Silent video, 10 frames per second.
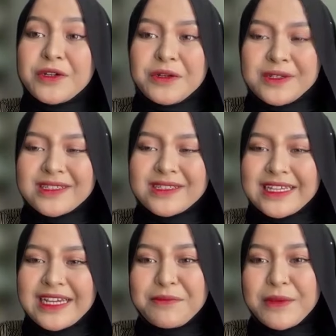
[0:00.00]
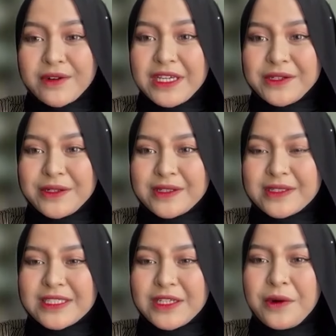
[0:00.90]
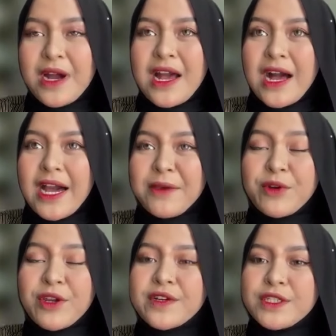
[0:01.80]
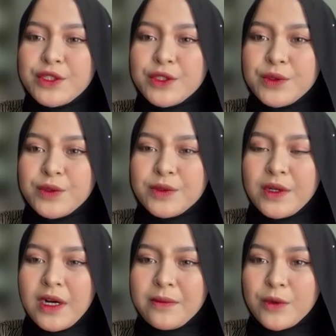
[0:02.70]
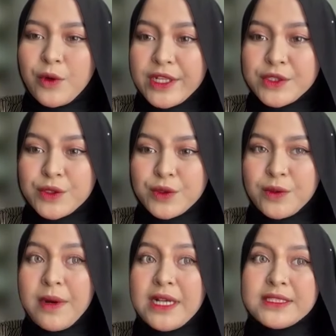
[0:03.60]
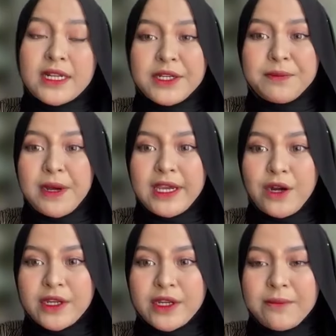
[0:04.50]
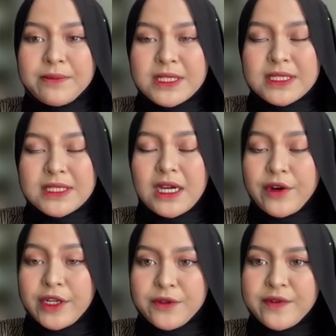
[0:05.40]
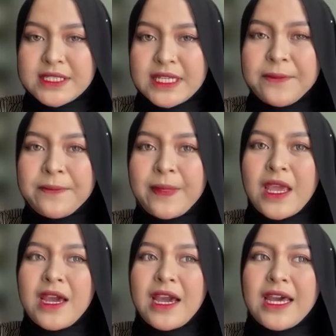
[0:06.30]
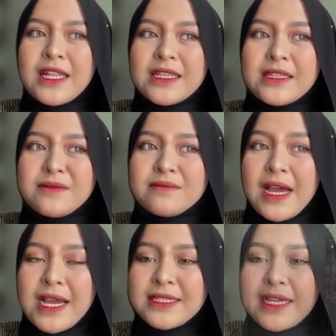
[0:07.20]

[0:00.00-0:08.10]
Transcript: cook, I barely cook. So I prefer to going to bazaar nearby our campus, our university. And as